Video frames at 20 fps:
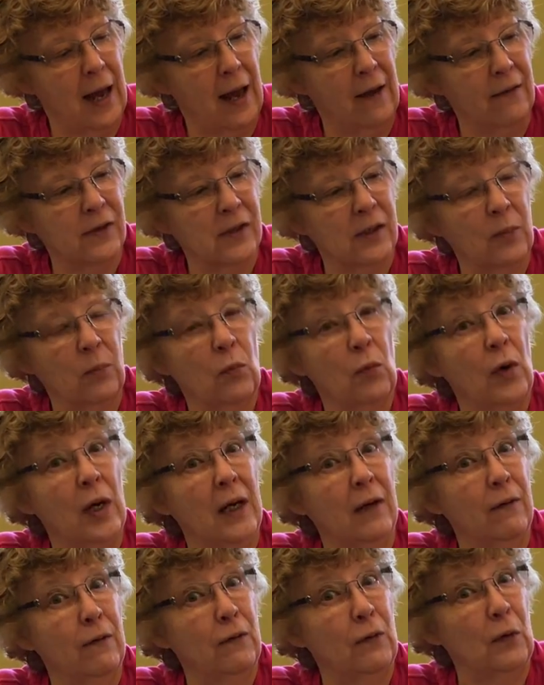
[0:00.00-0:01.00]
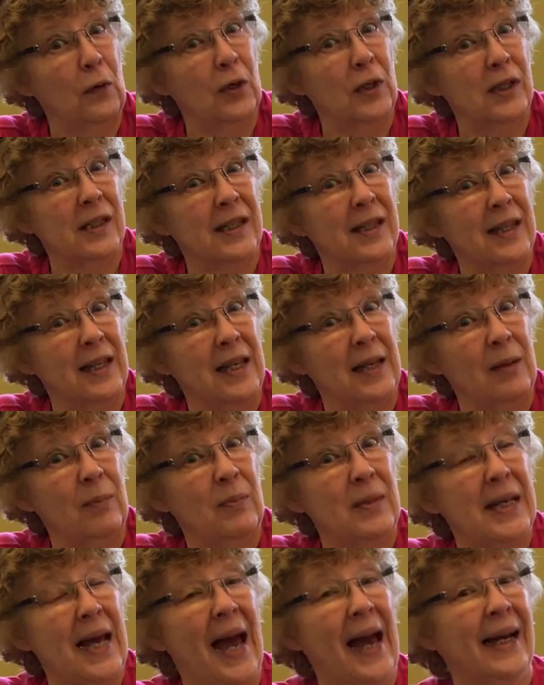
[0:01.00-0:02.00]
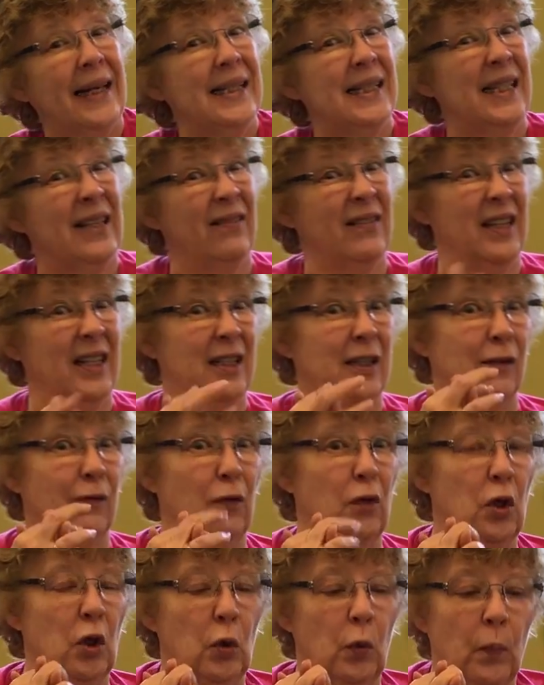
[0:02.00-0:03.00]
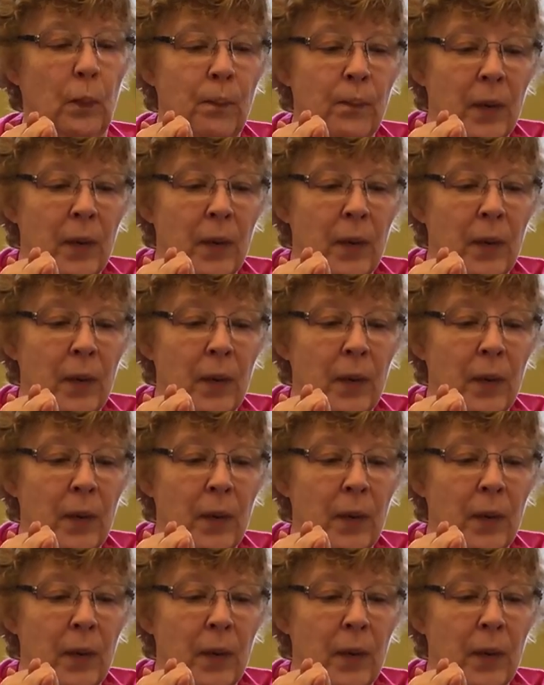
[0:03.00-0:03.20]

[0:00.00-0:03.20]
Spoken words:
have some rainforest themed activities for you.